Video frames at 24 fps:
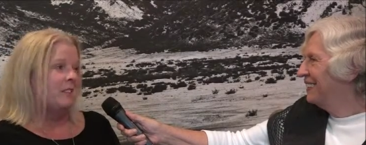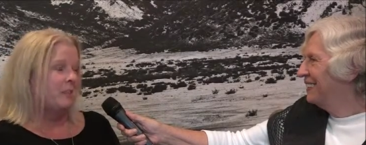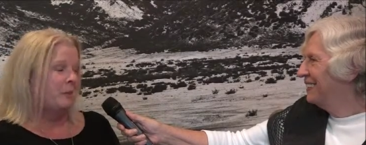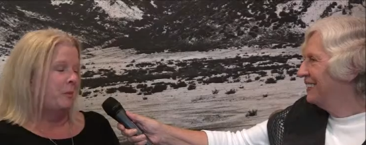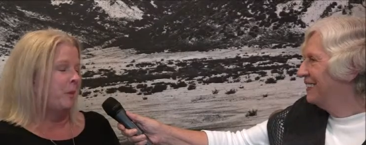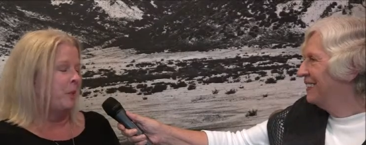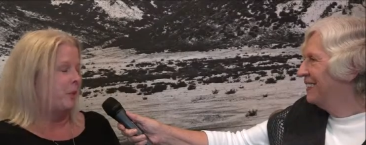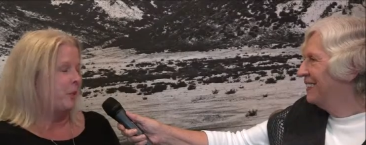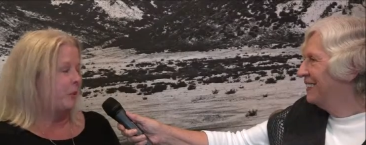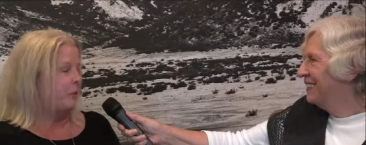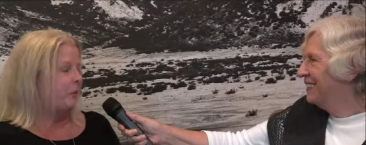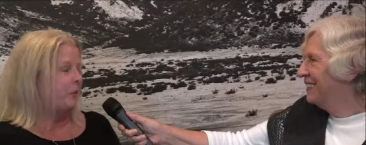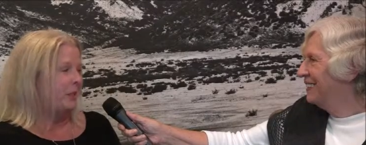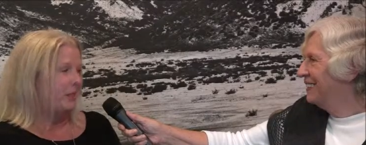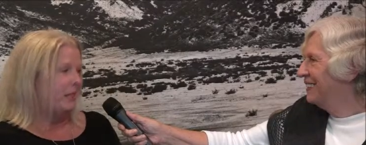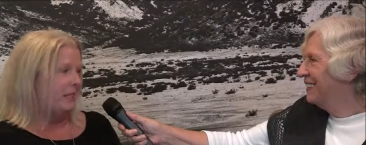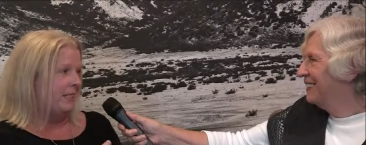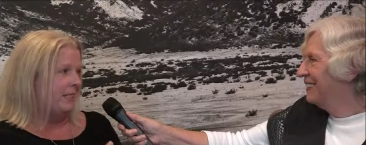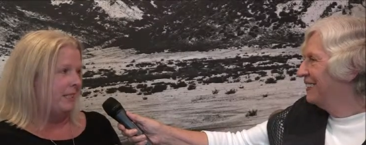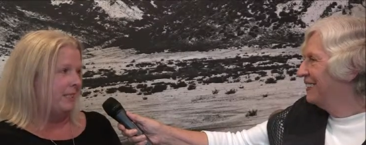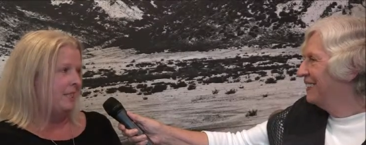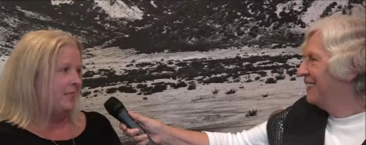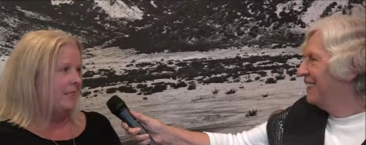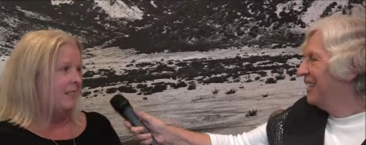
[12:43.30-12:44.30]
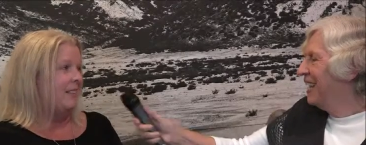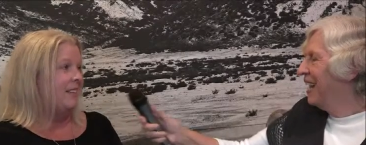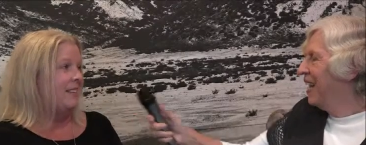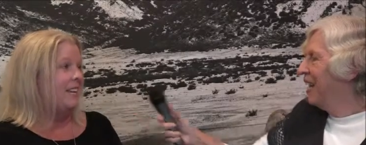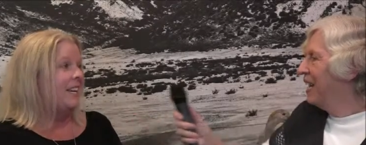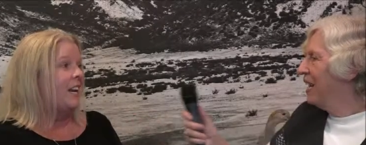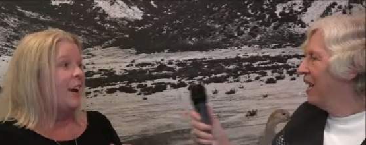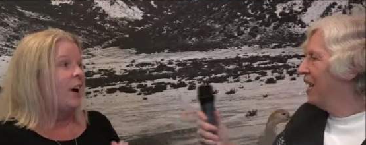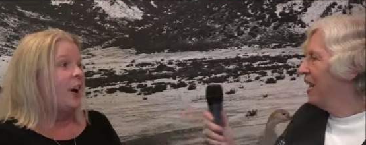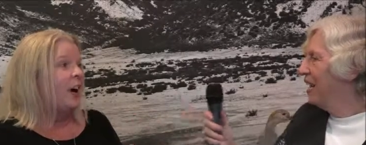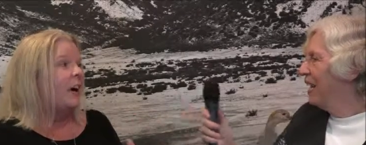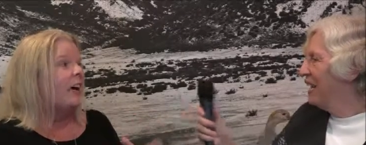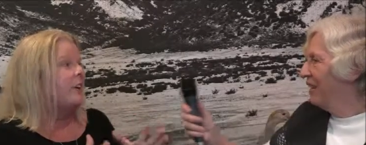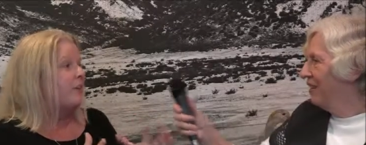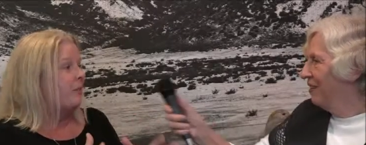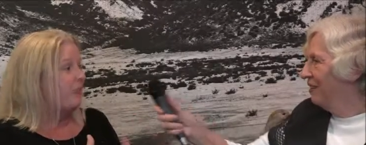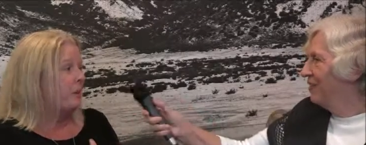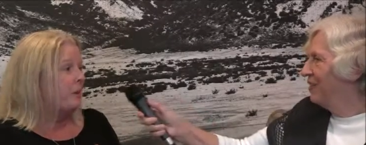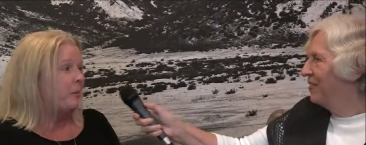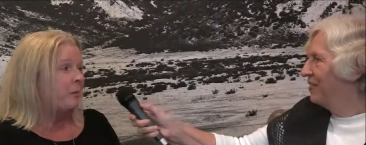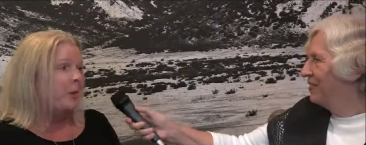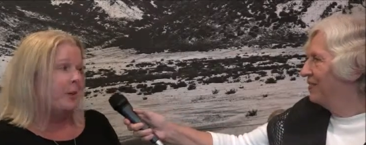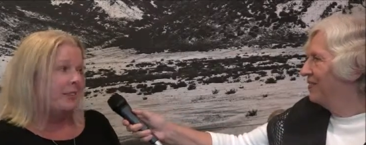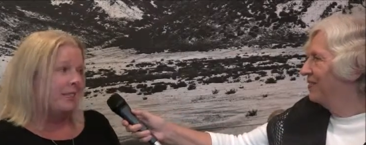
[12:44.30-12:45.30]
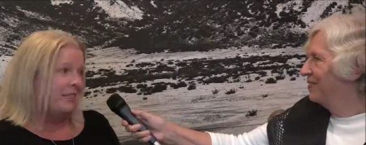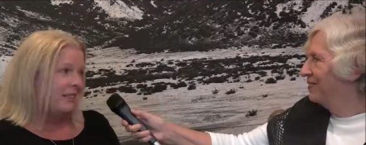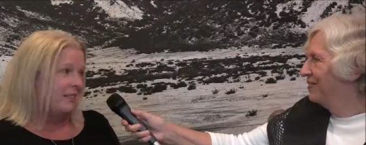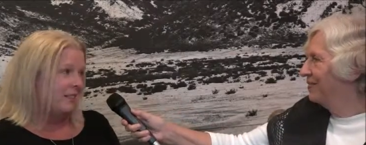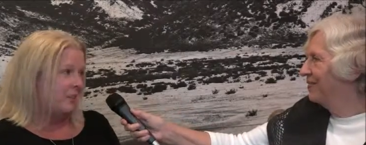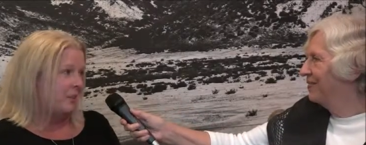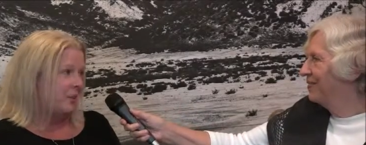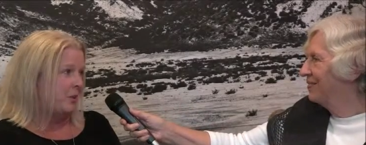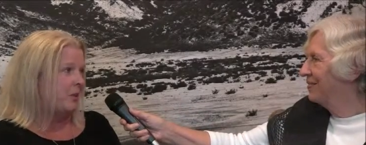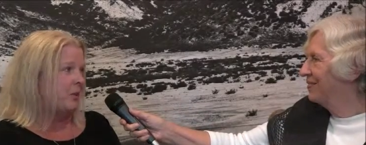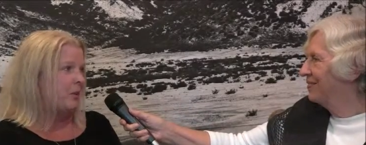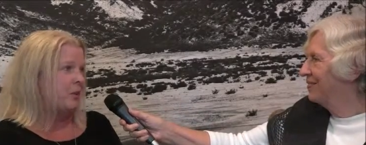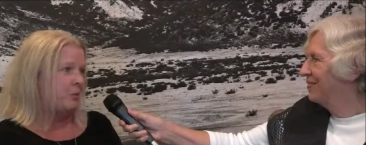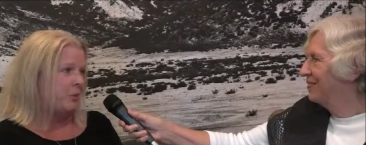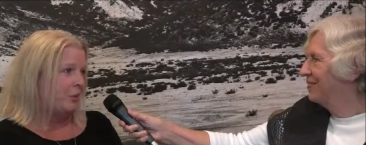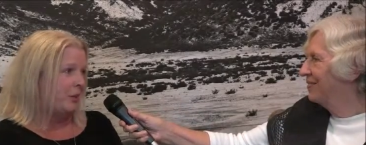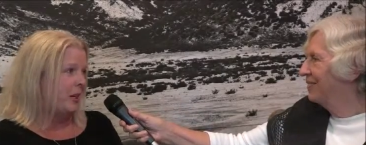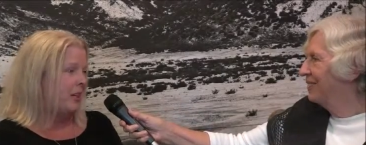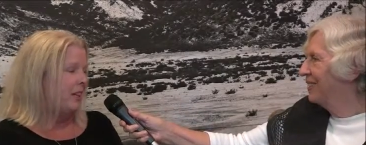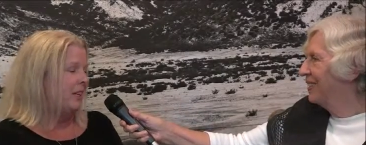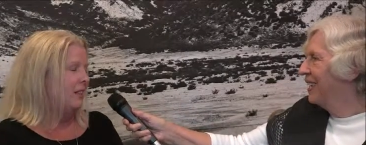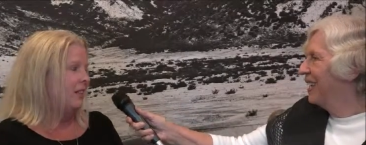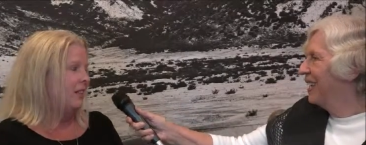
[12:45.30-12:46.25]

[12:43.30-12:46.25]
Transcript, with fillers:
Speaker 1: special place that everyone needs to enjoy.